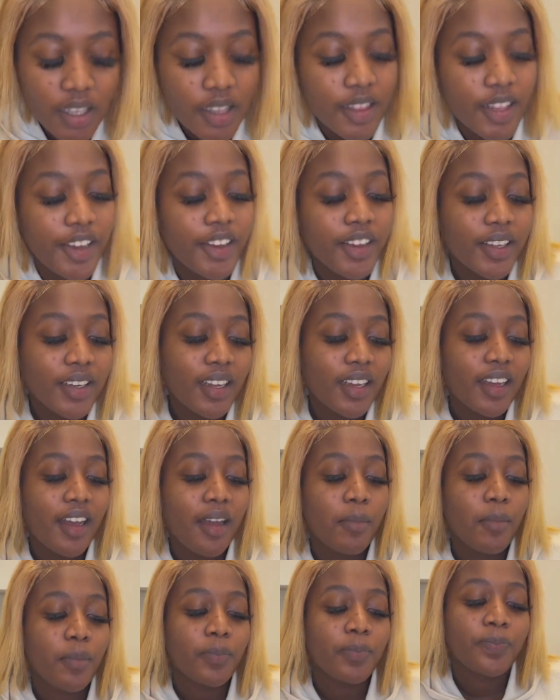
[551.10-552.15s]
they're gonna
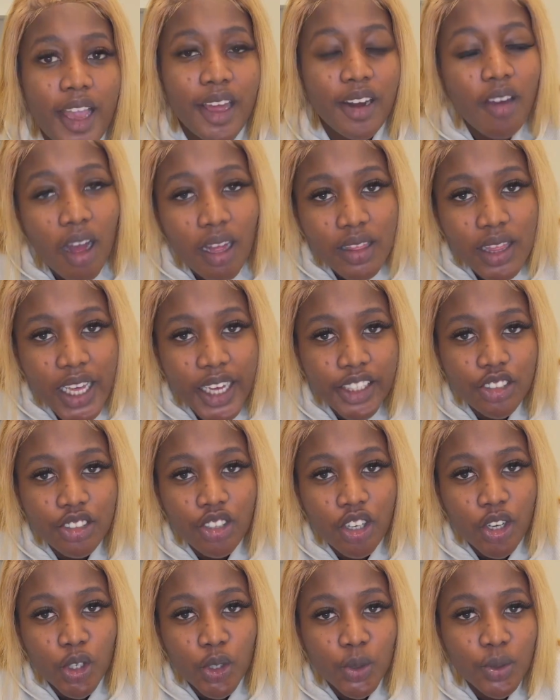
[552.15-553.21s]
come. And on that
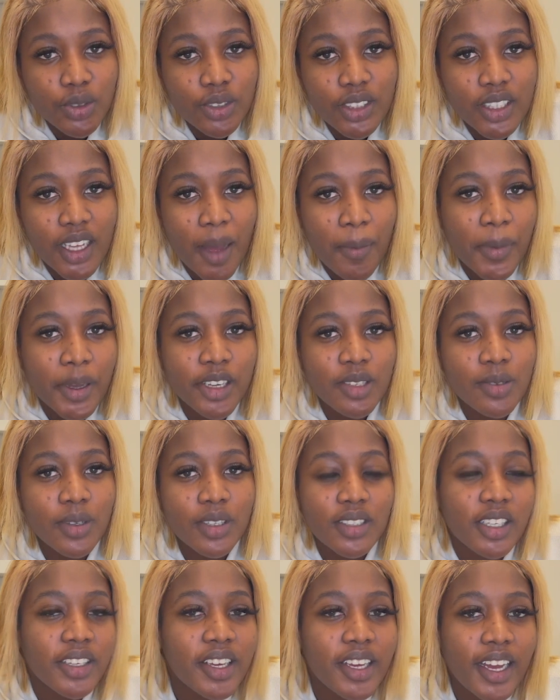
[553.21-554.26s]
note, I might as well
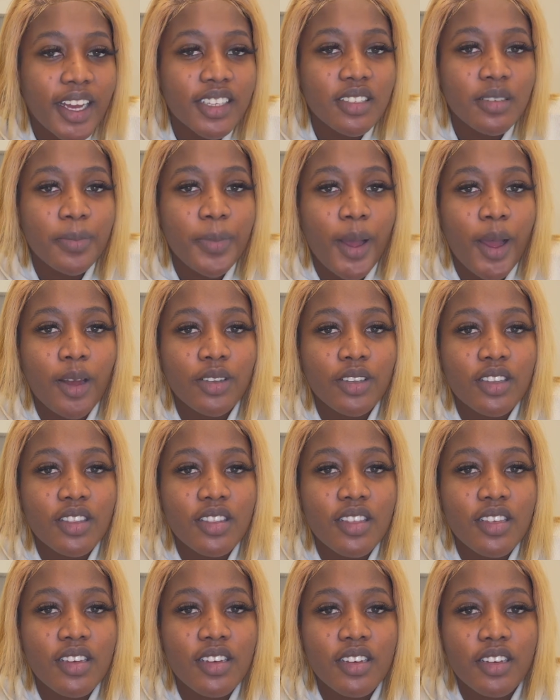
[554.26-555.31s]
tell you guys about
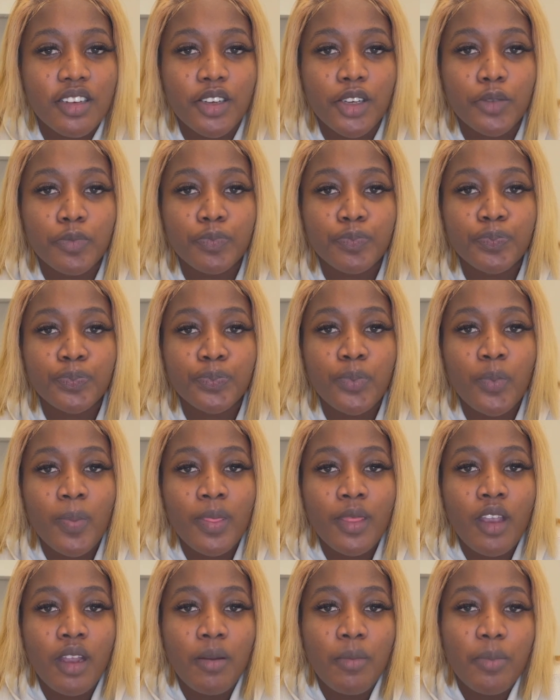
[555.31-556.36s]
the
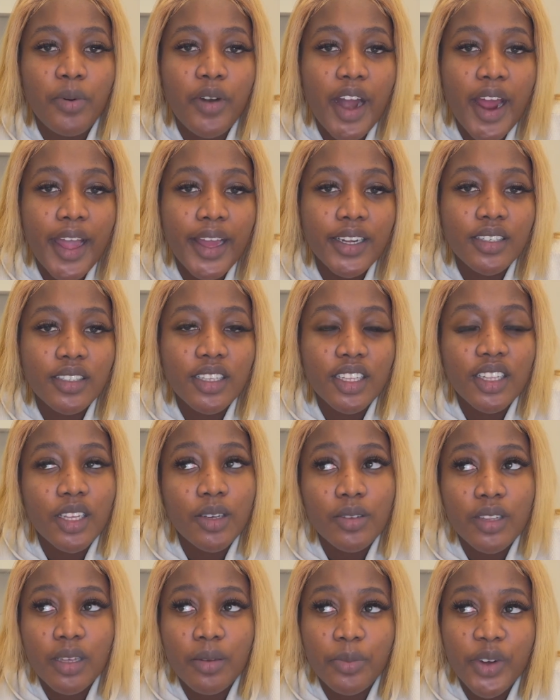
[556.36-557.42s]
brand, the
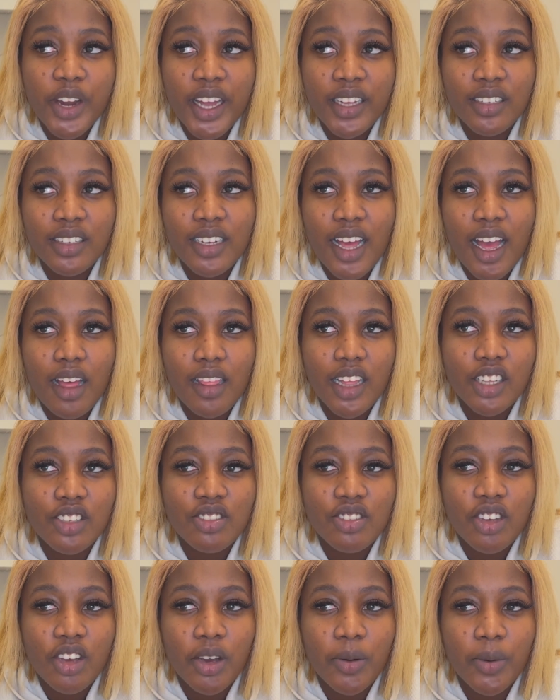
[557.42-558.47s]
clothing brand, and how that's
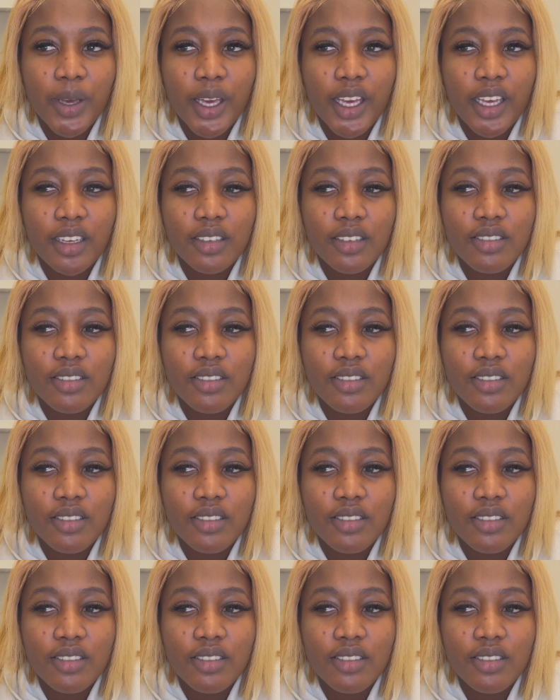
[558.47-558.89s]
going.